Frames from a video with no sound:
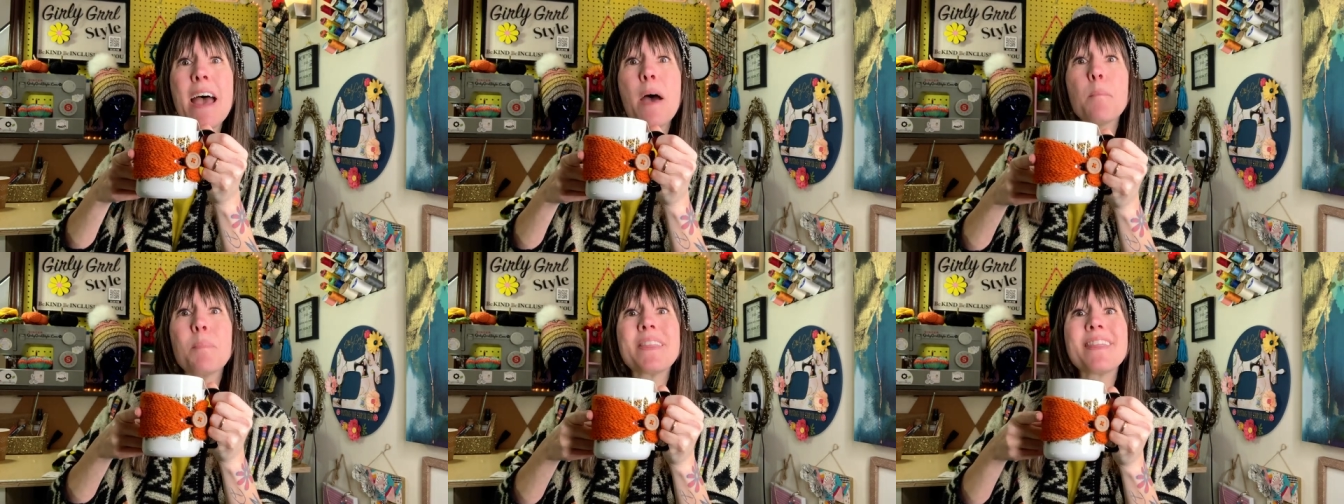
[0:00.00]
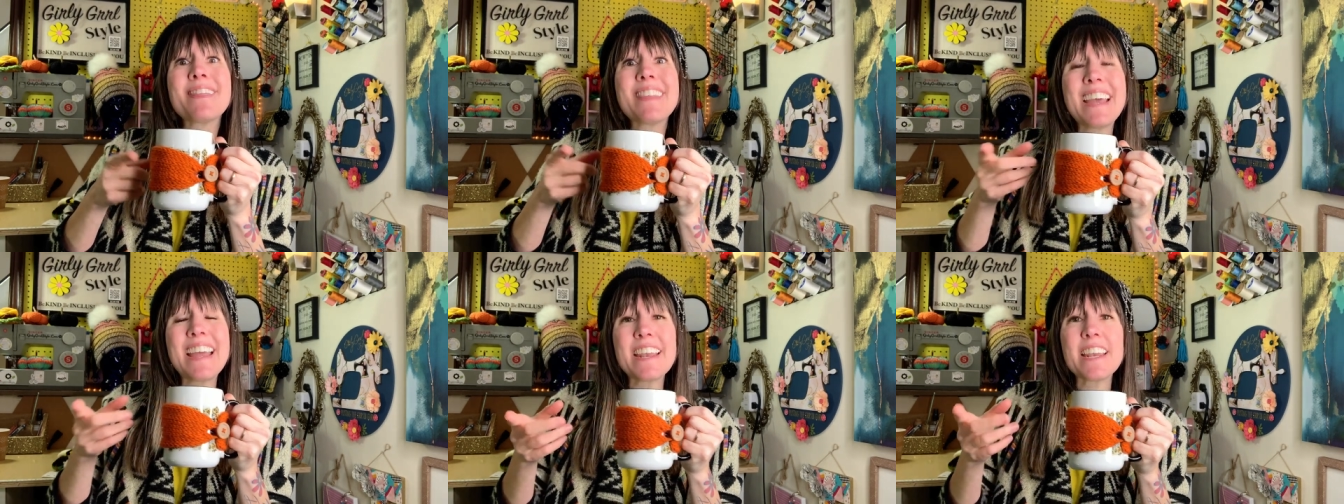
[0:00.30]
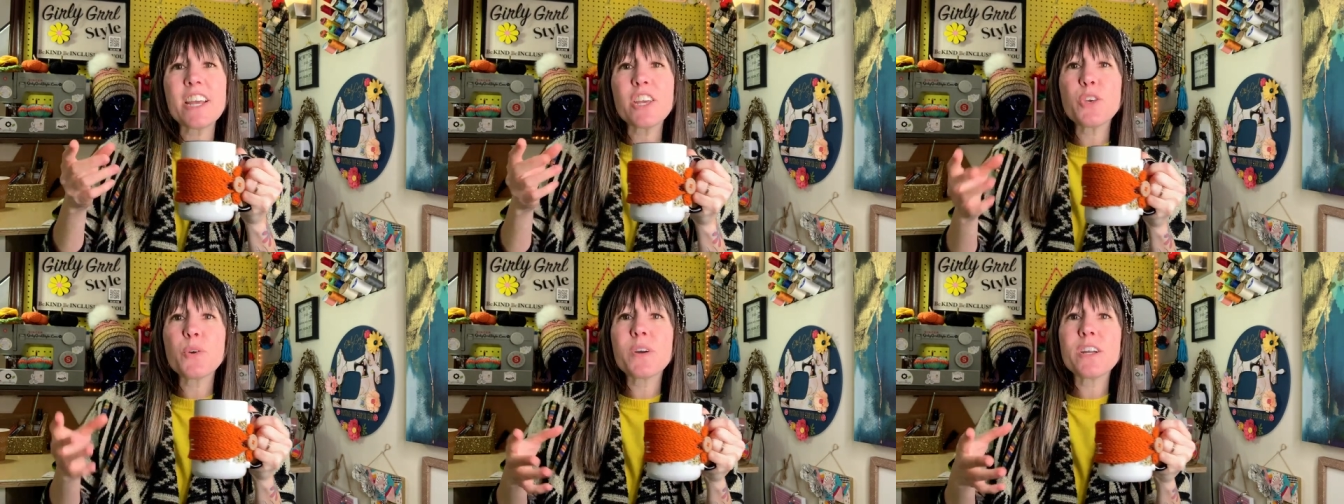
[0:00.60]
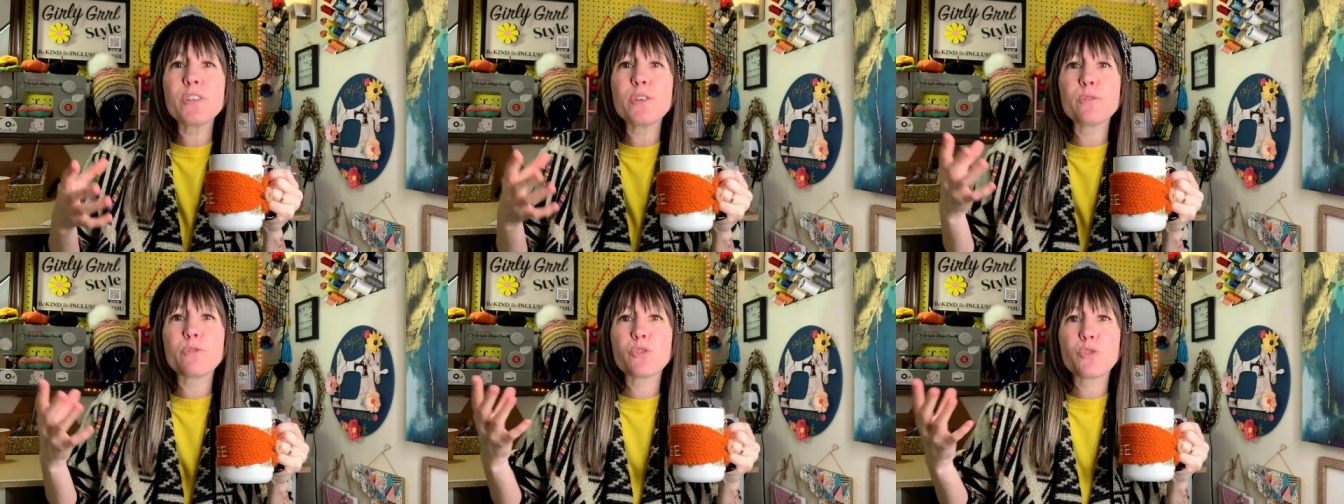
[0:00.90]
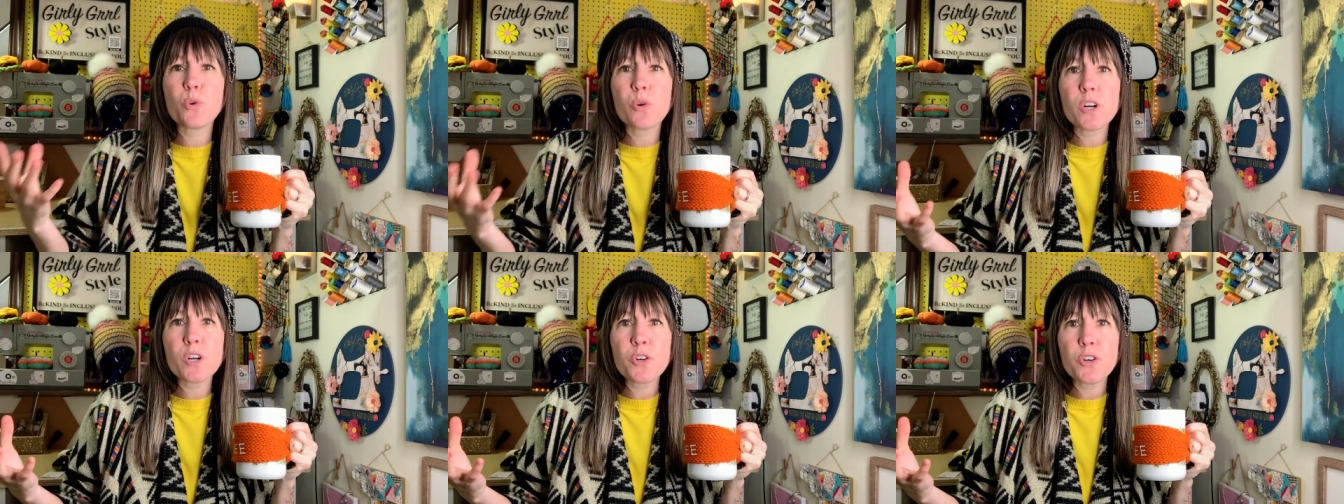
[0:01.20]
but then you can use
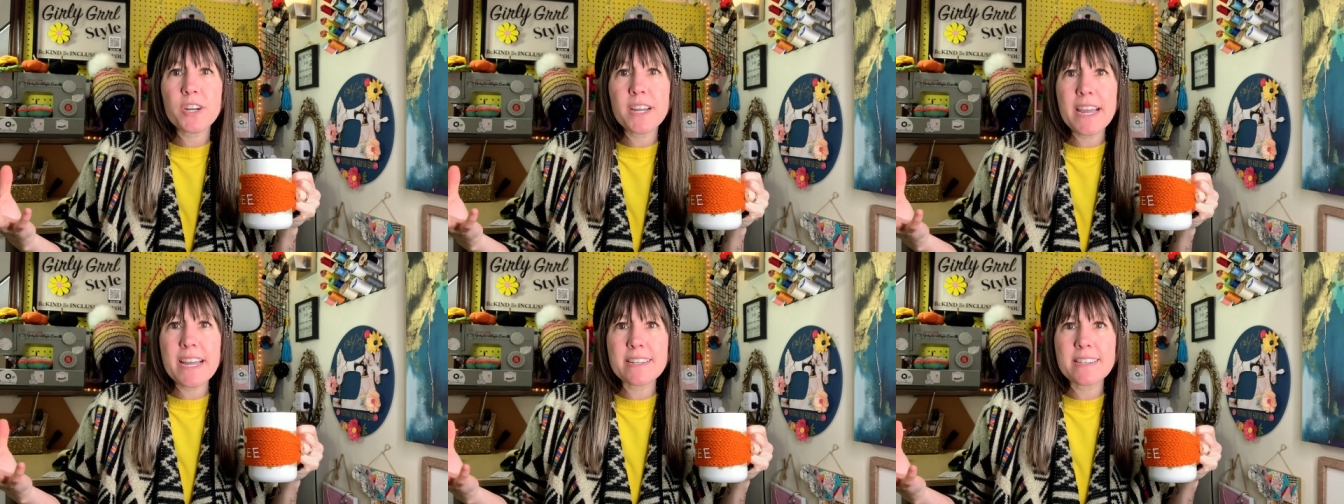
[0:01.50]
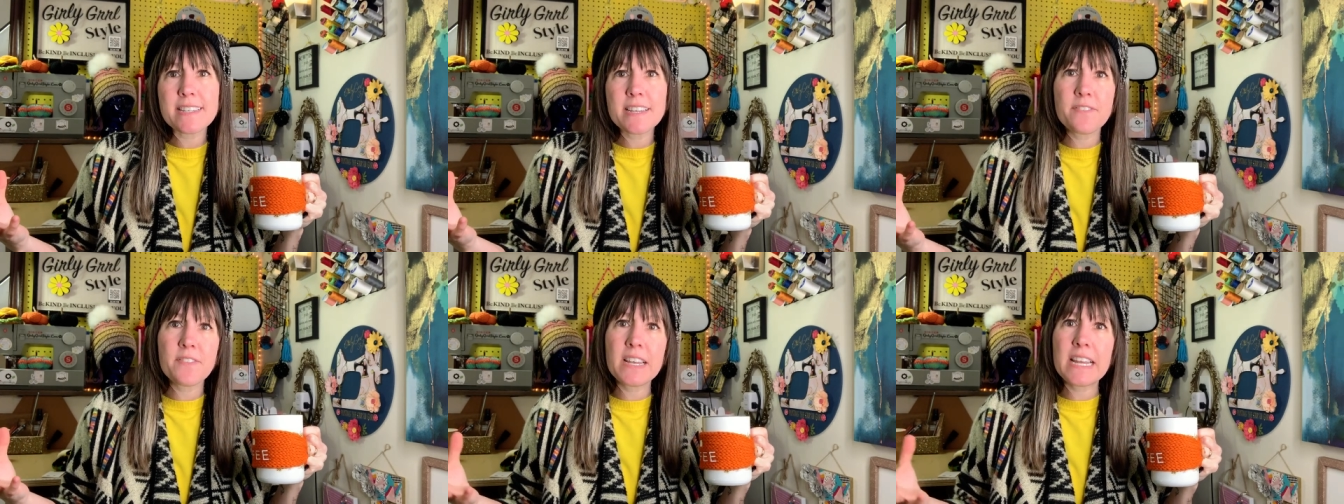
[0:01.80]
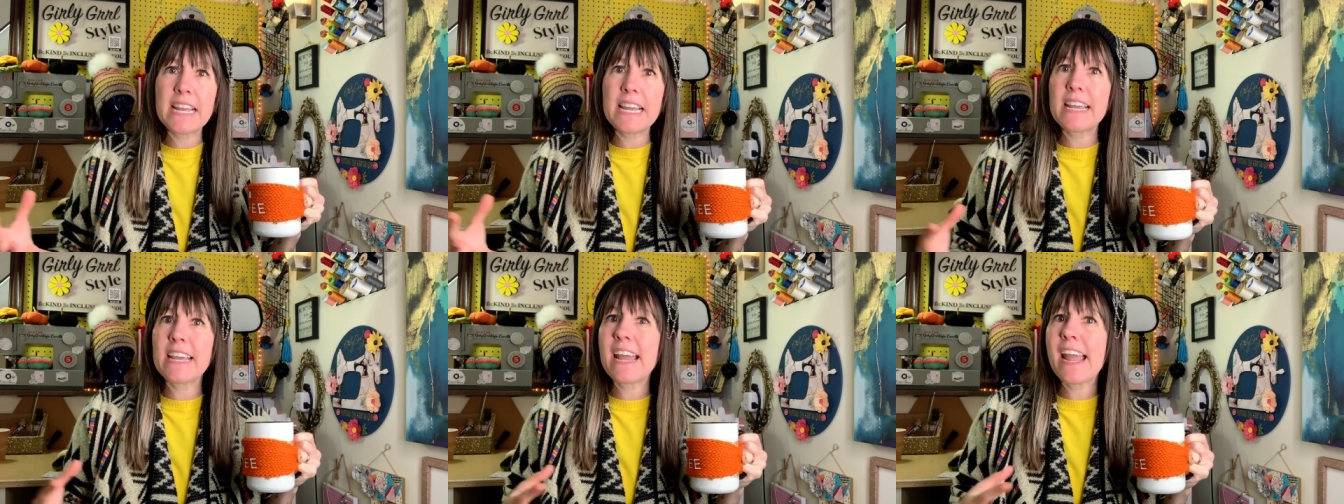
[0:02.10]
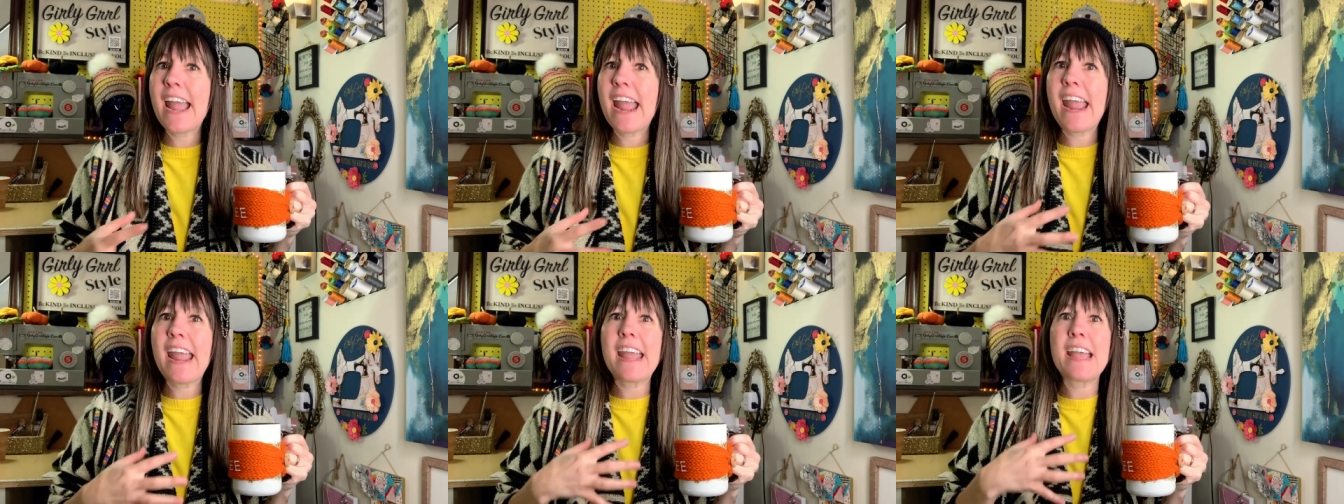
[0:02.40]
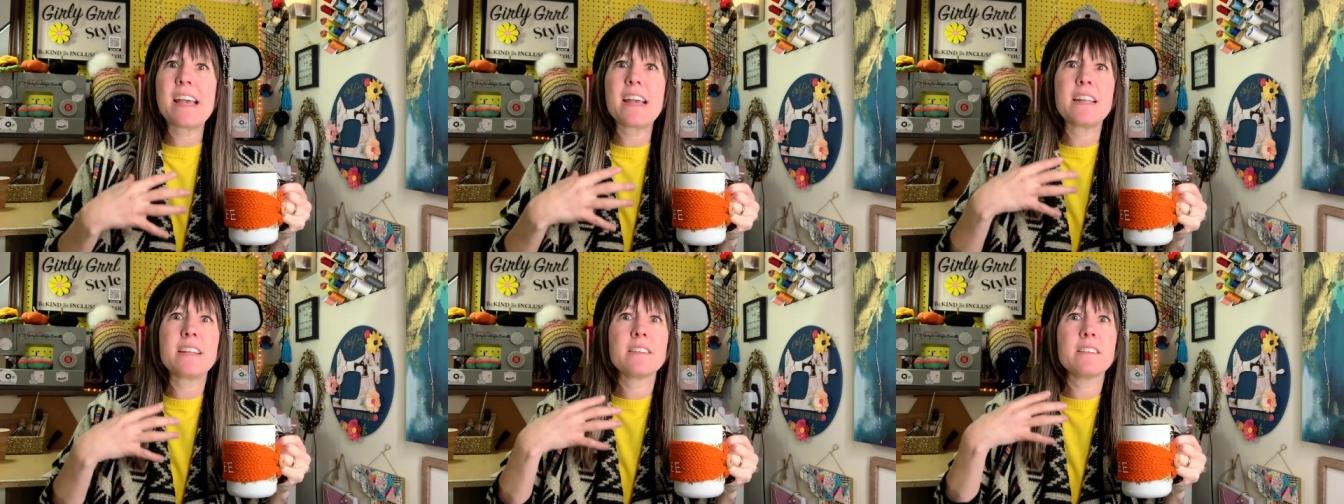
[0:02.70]
your creativity
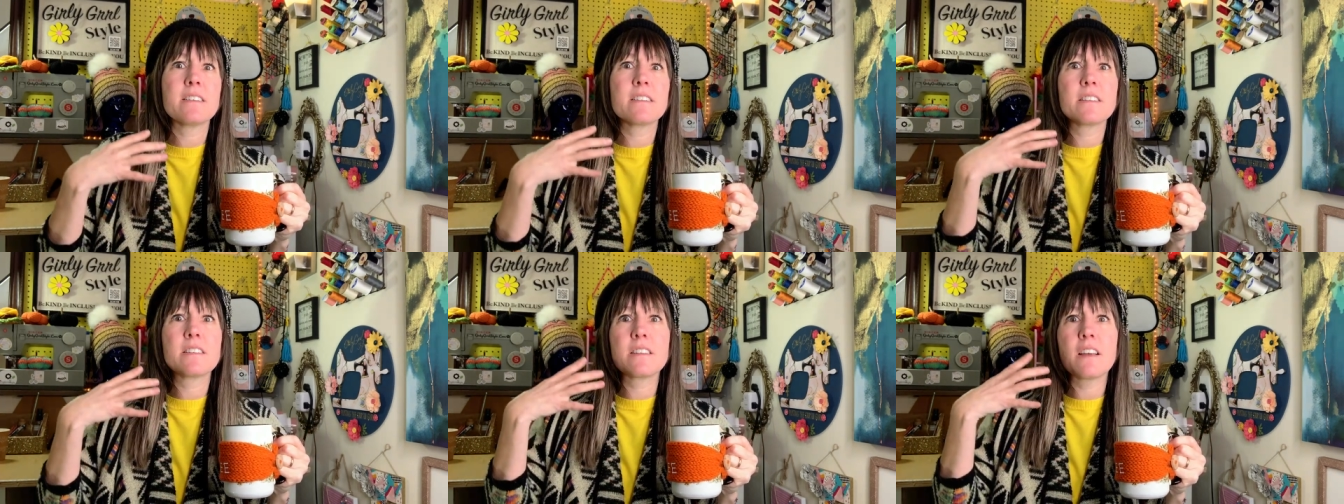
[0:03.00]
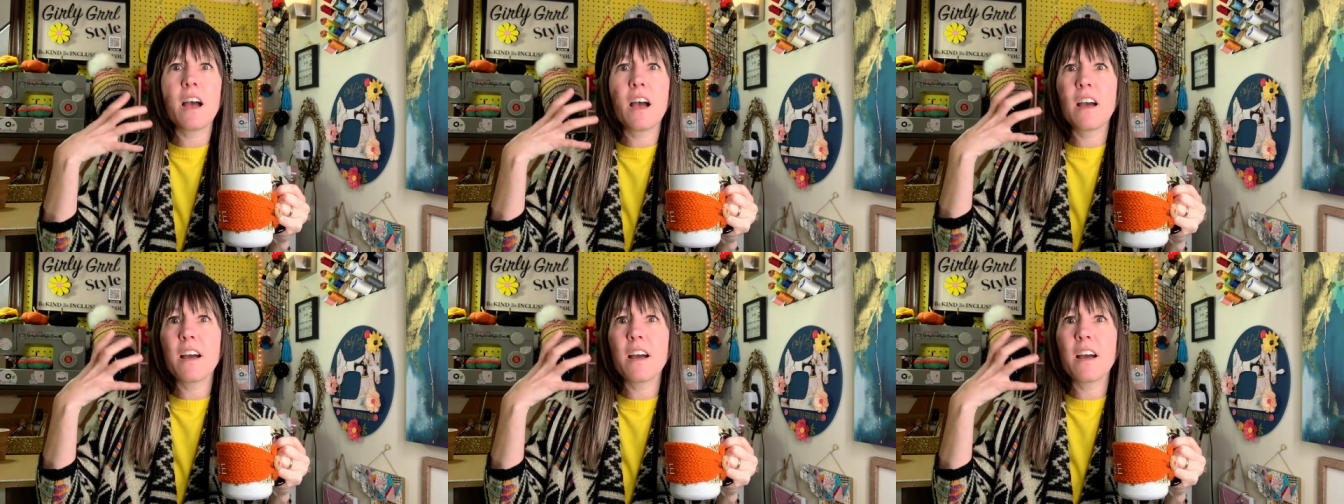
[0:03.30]
and